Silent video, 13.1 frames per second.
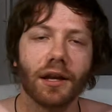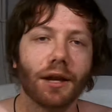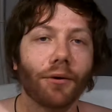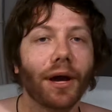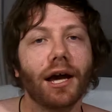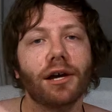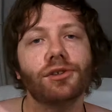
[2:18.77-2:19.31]

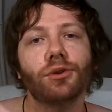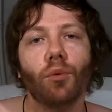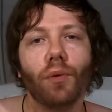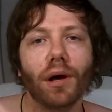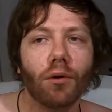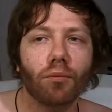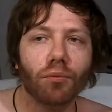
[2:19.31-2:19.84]
Now, as a
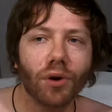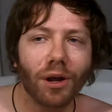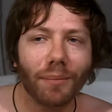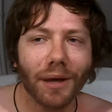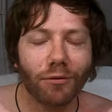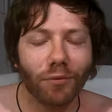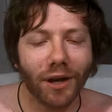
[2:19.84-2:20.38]
well
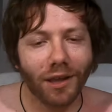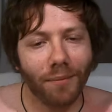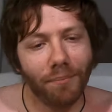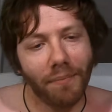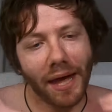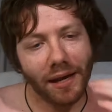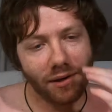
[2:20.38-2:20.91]
rum, I'd
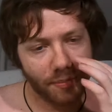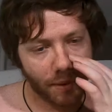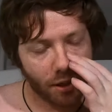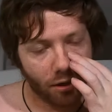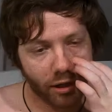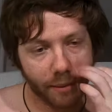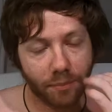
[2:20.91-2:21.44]
recommend
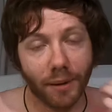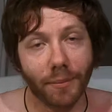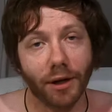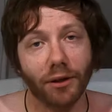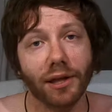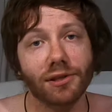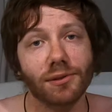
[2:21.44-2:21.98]
Bacardi
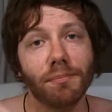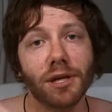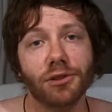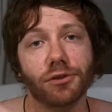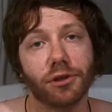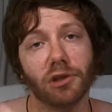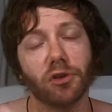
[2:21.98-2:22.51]
primarily as a
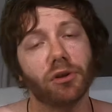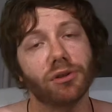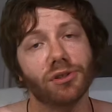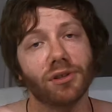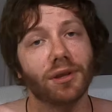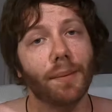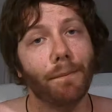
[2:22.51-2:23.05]
mixer. You'll
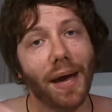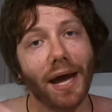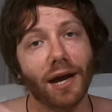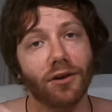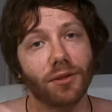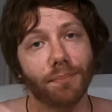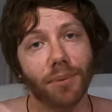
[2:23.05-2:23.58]
notice on the back of the